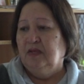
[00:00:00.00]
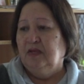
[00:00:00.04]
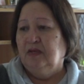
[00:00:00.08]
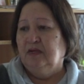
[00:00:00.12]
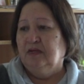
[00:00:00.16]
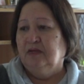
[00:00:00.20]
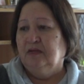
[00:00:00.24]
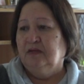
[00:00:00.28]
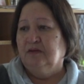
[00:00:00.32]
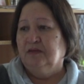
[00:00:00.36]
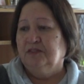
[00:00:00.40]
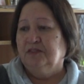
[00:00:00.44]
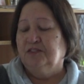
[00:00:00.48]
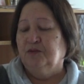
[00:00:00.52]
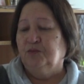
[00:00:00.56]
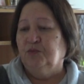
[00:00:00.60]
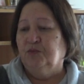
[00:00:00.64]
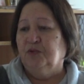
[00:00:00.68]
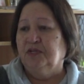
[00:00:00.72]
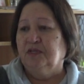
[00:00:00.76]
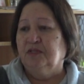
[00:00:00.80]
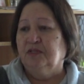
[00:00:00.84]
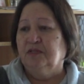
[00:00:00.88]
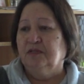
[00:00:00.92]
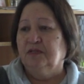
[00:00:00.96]
and I said,
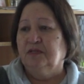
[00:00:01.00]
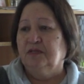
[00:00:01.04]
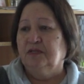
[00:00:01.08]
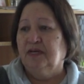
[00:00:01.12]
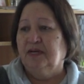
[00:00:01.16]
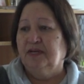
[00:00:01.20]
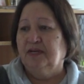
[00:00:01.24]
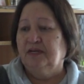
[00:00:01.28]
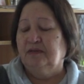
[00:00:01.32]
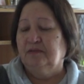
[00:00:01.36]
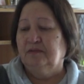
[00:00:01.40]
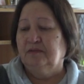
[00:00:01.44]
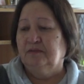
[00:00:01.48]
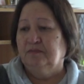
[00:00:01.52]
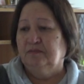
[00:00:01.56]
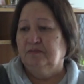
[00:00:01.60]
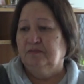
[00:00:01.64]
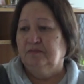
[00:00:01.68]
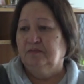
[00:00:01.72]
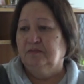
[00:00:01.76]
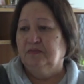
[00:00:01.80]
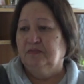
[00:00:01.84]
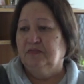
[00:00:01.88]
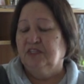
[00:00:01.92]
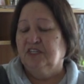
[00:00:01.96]
when the date
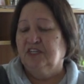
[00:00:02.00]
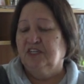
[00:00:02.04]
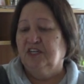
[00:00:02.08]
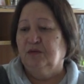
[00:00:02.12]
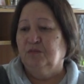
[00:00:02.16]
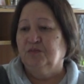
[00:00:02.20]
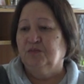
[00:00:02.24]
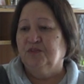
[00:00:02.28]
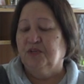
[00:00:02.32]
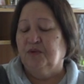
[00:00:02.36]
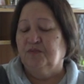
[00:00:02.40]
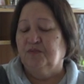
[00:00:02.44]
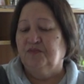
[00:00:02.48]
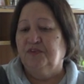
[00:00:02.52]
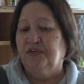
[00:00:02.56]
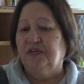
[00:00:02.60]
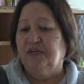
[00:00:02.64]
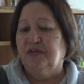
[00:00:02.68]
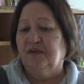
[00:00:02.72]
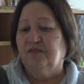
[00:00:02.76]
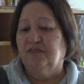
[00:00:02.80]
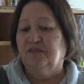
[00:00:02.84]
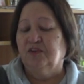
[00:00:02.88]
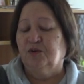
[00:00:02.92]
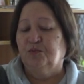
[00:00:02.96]
comes up for you
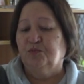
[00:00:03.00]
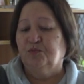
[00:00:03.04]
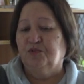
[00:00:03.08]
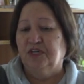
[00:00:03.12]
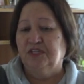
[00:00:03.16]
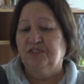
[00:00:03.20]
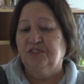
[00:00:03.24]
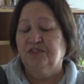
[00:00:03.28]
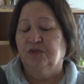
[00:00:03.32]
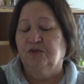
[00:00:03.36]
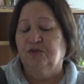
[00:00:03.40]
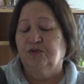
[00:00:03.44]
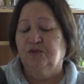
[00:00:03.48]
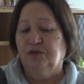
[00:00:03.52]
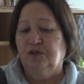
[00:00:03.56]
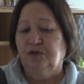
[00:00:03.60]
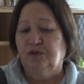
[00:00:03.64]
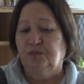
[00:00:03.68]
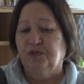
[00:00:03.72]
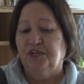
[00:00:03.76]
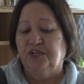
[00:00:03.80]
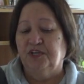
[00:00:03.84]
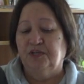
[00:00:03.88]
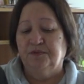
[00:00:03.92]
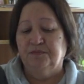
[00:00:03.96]
to have the operation, call
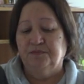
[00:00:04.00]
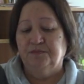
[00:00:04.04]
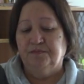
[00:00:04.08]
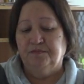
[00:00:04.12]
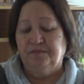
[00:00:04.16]
me.